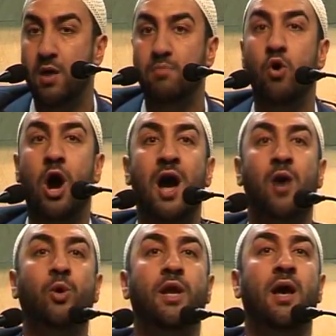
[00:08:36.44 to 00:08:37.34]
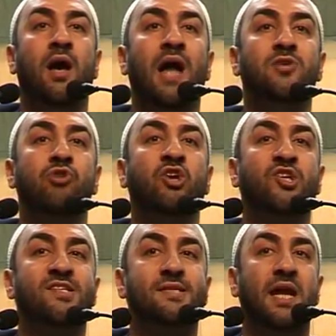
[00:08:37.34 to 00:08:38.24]
Muawiyah had reached
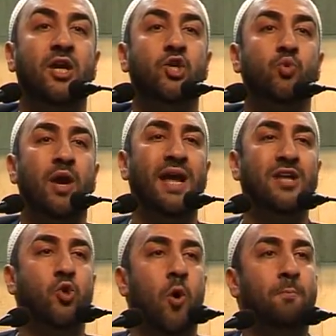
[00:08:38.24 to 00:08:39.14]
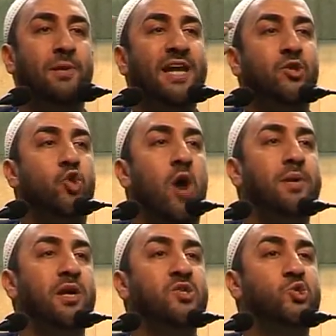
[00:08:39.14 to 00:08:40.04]
the stage where he had complete
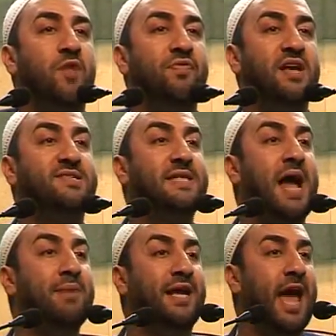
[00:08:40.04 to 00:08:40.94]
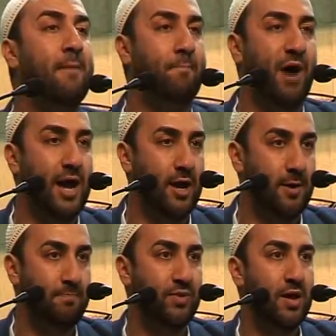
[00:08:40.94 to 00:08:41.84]
dominance on the Islamic
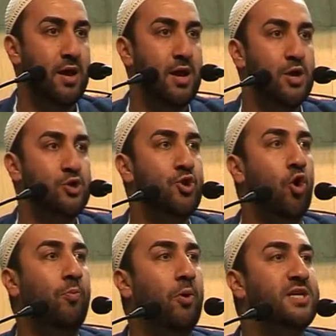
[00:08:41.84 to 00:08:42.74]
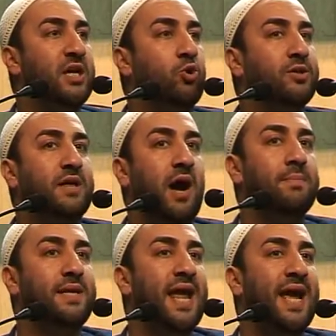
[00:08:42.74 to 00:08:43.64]
empire. Nobody could
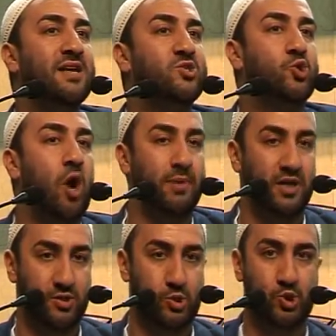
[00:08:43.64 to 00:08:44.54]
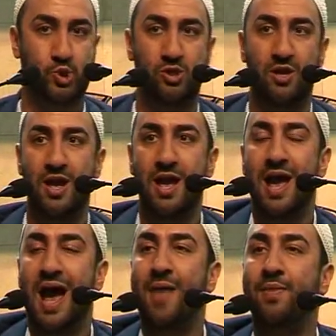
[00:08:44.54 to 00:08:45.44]
come near his dominance.
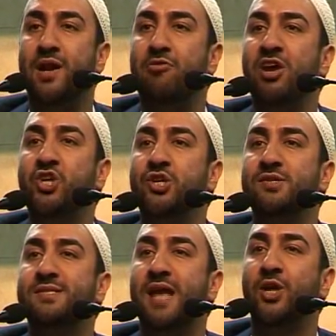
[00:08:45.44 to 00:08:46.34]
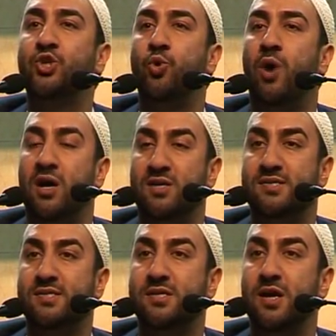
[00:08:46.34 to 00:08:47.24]
And the narrations say to
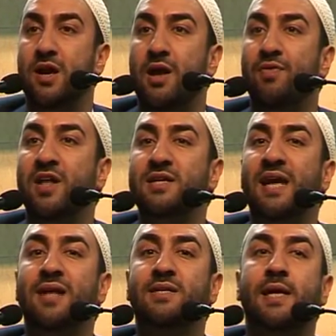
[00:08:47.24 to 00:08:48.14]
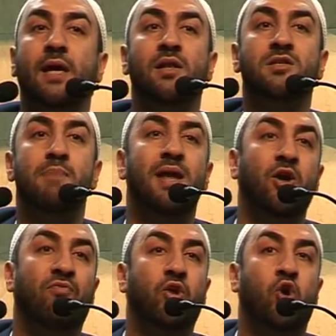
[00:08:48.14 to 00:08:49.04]
us that he had killed many
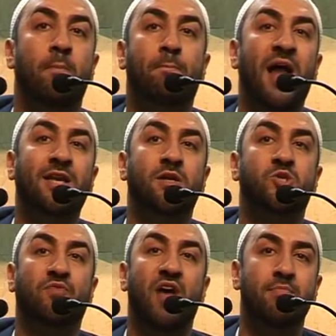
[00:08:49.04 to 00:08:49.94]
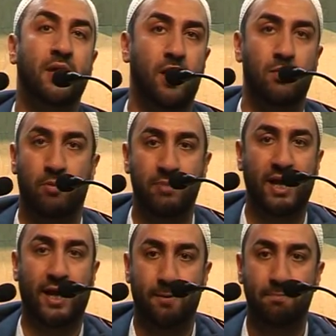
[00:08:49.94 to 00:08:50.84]
of the companions of Amir
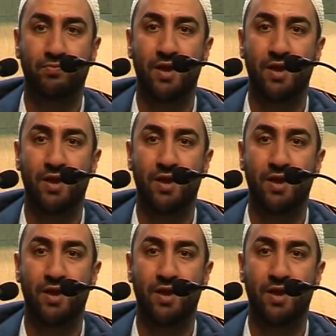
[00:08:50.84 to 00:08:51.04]
al-Mu'mineen